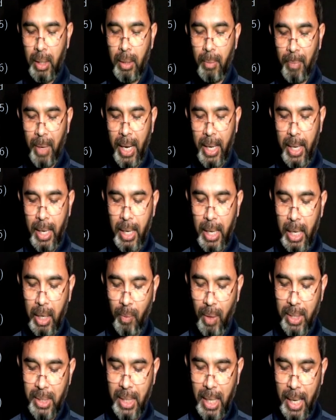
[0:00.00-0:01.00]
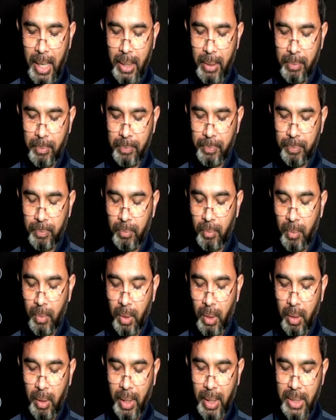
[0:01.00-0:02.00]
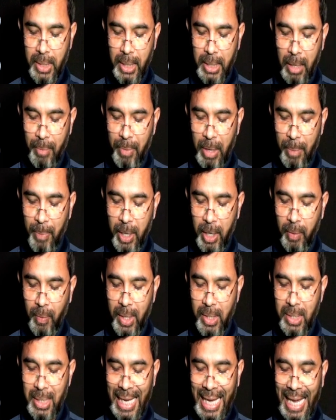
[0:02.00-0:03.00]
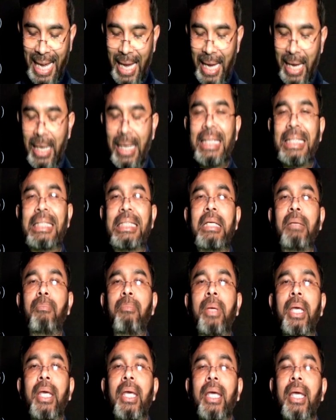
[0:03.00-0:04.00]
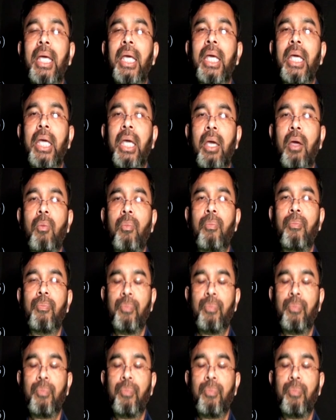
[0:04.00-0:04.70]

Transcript: an equal sign, you can say that Vp equals a dp cube.